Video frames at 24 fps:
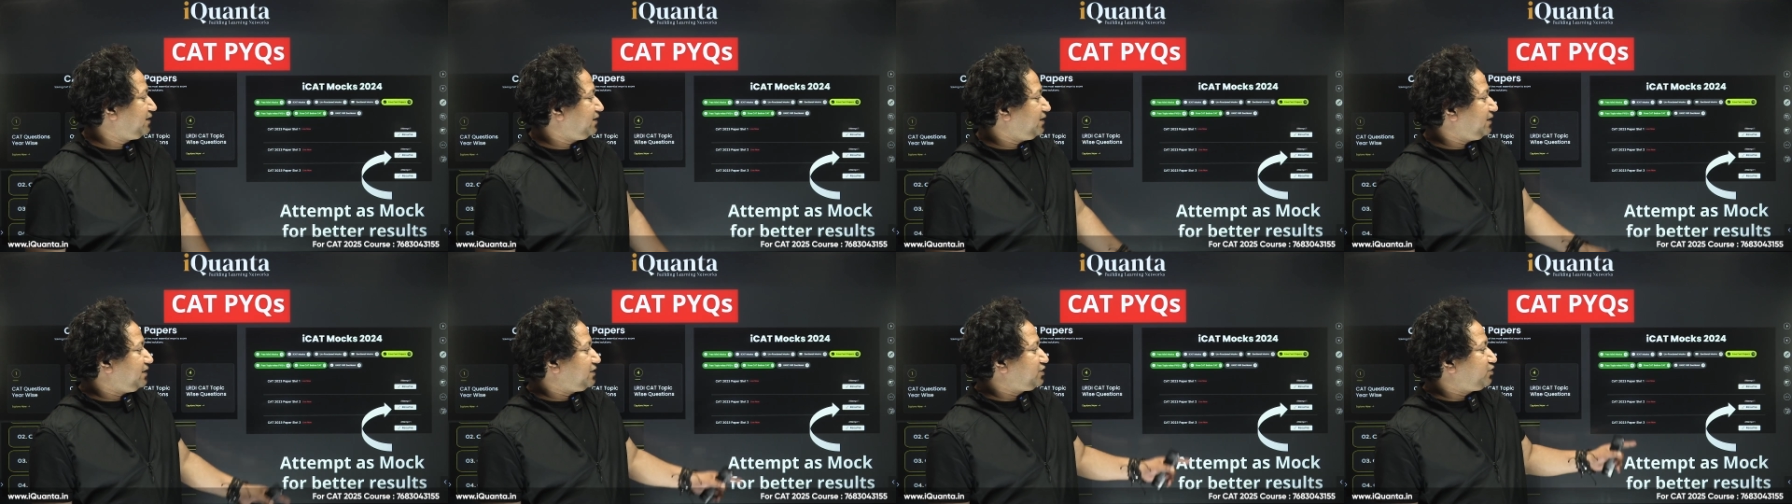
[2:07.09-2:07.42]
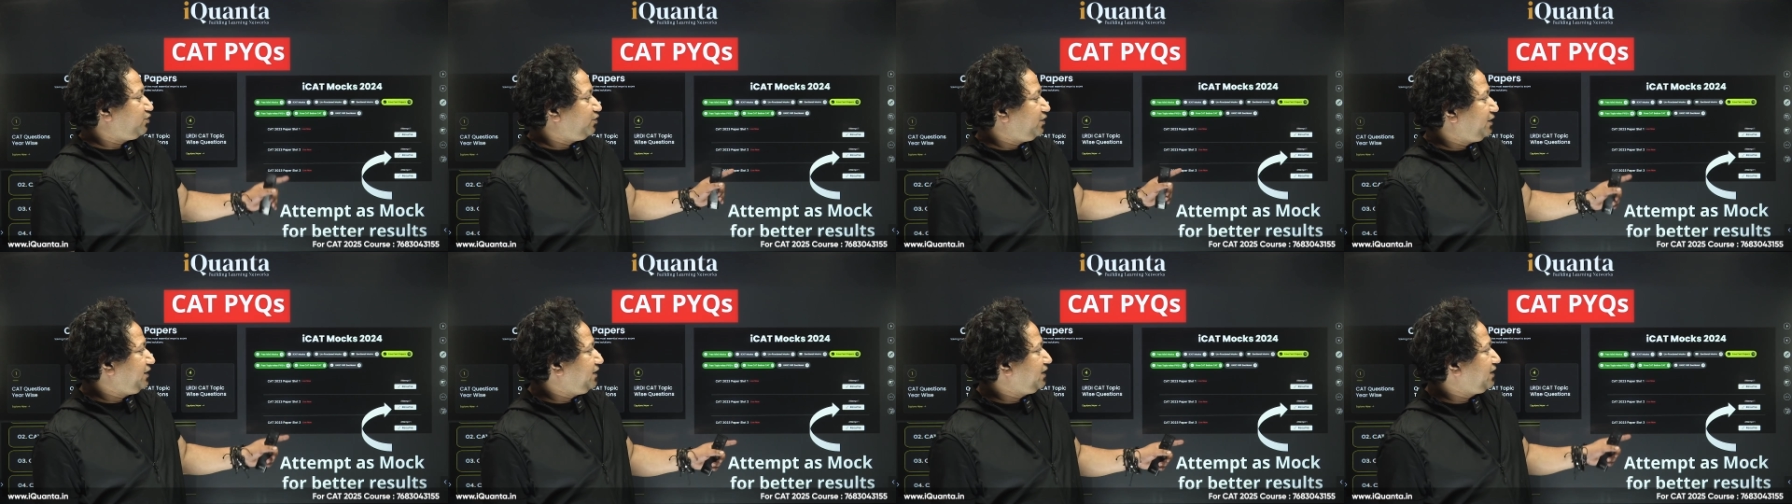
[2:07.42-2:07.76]
So
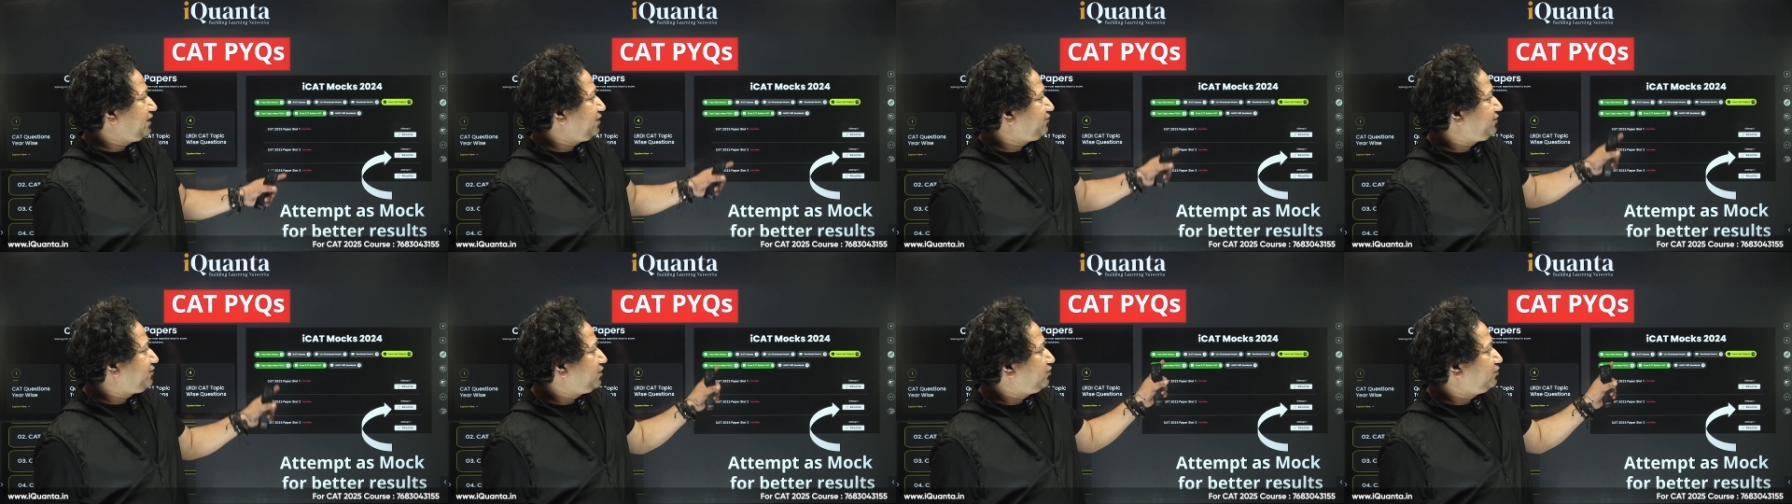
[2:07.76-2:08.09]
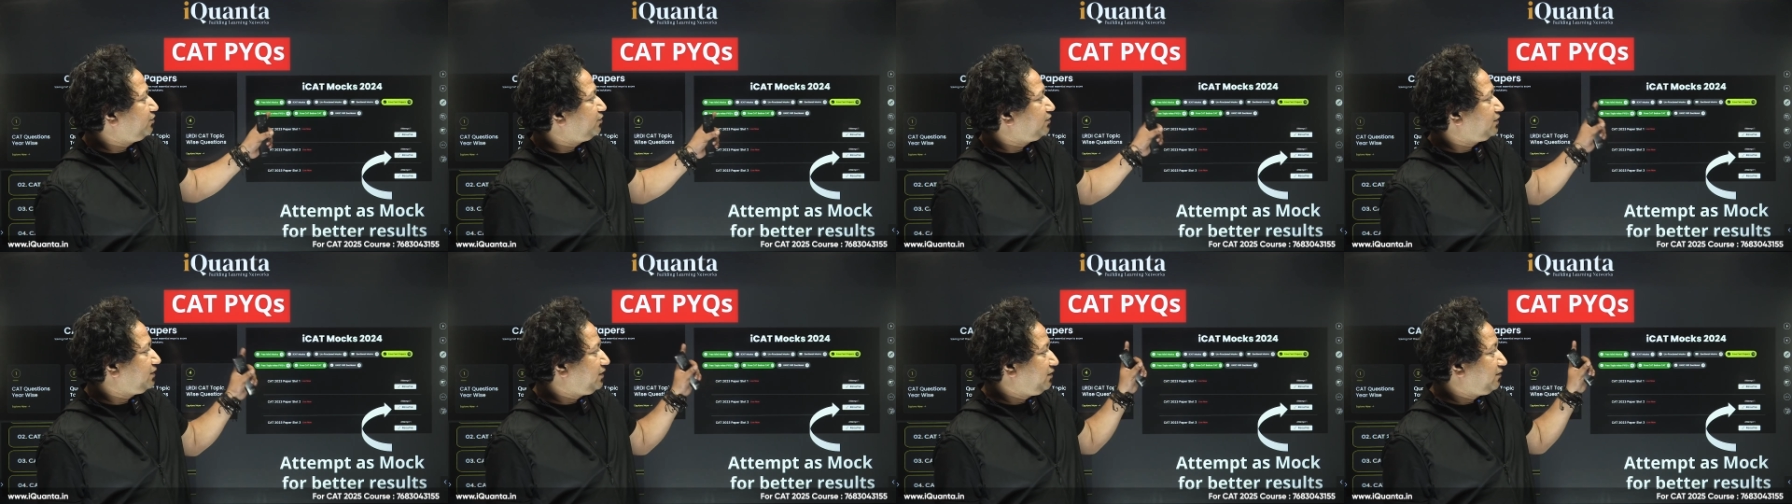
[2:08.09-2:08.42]
here if
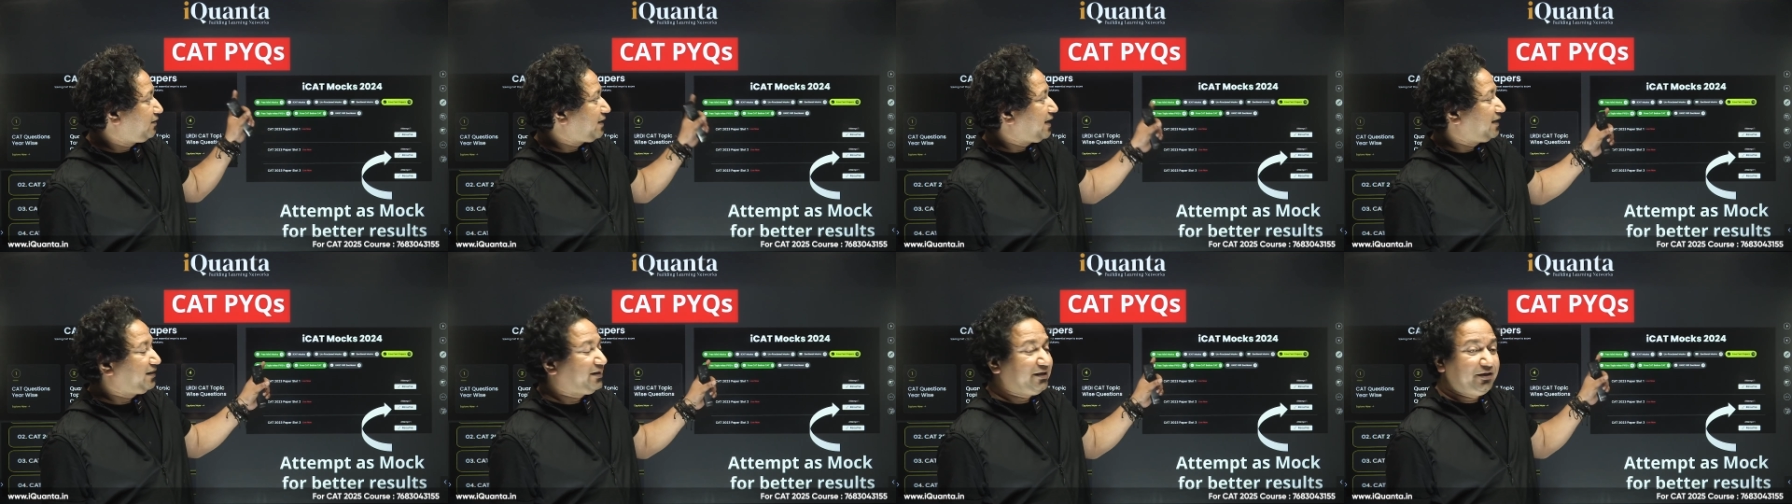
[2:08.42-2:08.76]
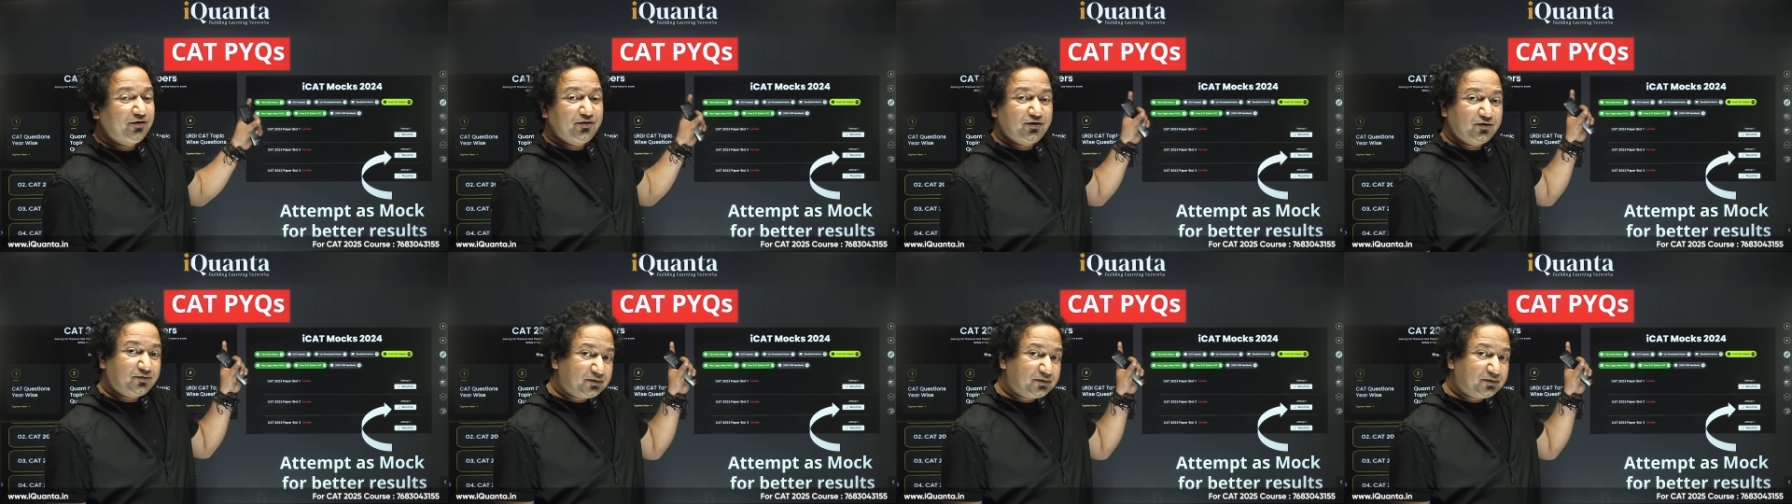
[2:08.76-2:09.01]
you look at, you know,